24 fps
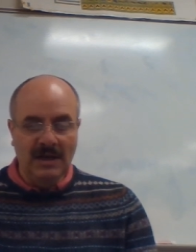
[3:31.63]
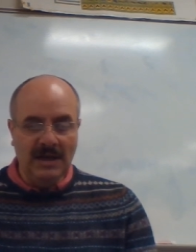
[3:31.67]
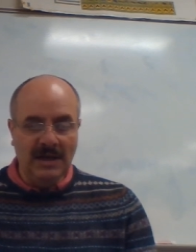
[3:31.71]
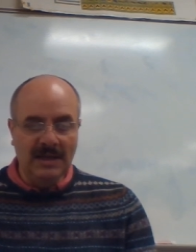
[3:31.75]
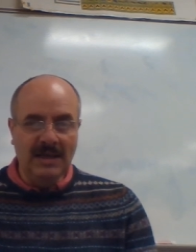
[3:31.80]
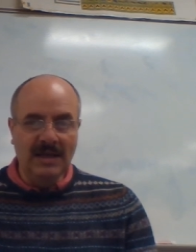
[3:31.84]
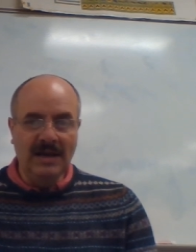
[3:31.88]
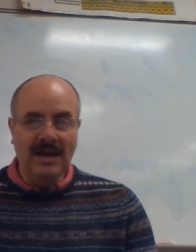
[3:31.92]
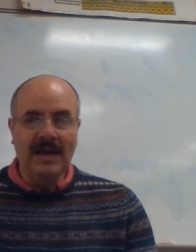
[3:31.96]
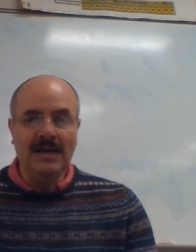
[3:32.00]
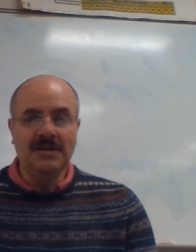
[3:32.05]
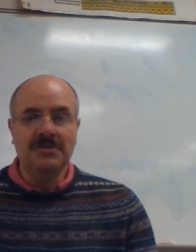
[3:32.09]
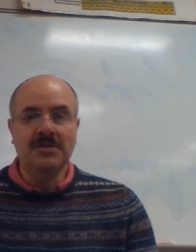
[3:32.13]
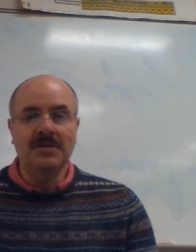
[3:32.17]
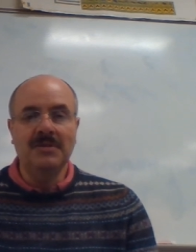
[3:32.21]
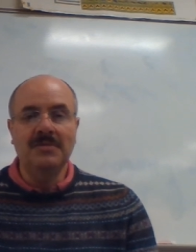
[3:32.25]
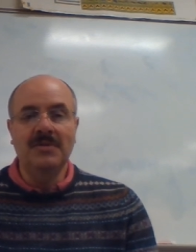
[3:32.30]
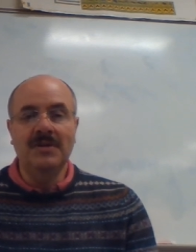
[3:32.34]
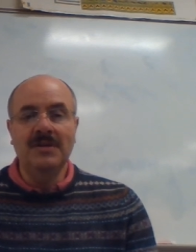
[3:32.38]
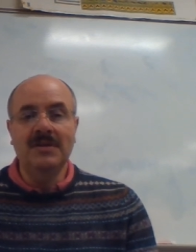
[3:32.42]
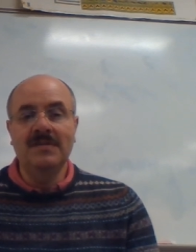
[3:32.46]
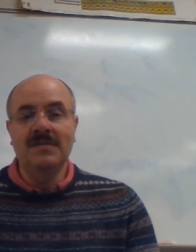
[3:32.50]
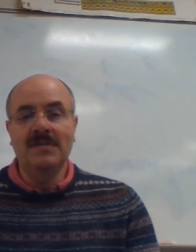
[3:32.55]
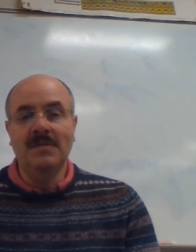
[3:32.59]
And then actually
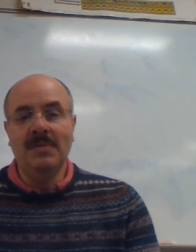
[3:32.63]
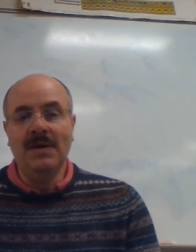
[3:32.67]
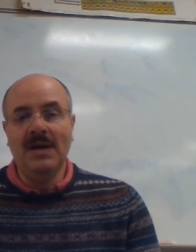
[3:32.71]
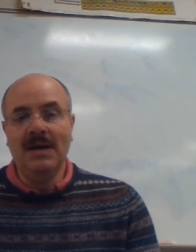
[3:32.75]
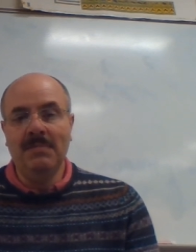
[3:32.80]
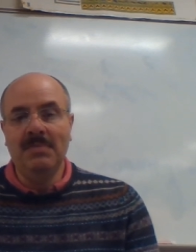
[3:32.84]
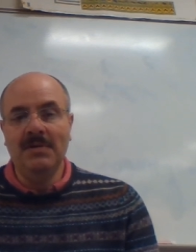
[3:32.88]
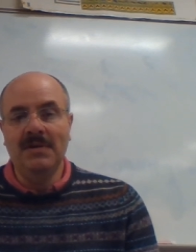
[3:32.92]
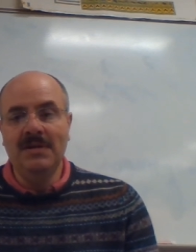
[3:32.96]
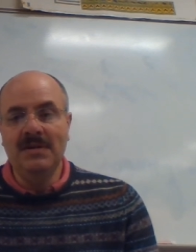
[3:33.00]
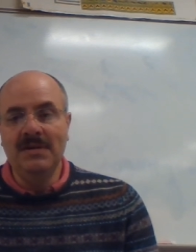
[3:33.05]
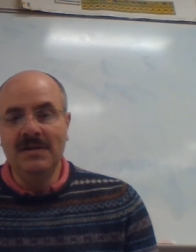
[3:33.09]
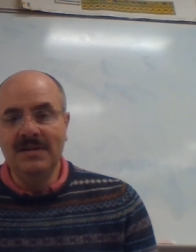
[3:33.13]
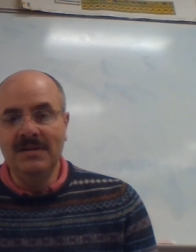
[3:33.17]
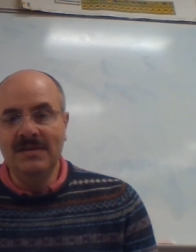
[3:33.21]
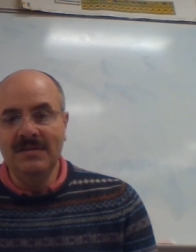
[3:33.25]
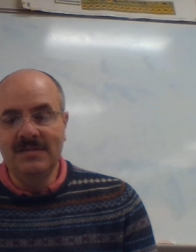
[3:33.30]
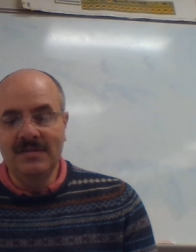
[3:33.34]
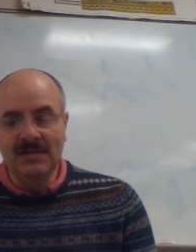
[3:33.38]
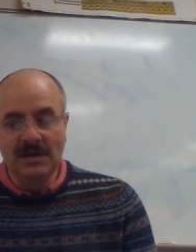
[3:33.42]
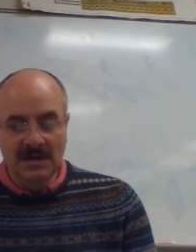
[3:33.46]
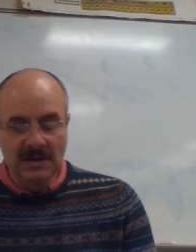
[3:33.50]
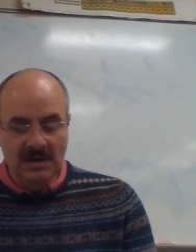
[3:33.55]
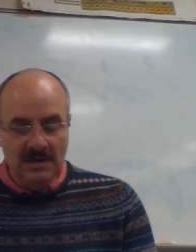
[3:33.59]
what ends up happening
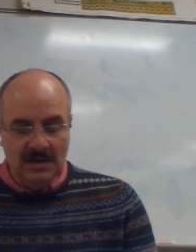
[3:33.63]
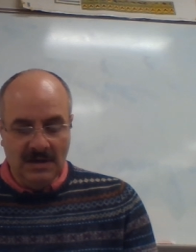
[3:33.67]
is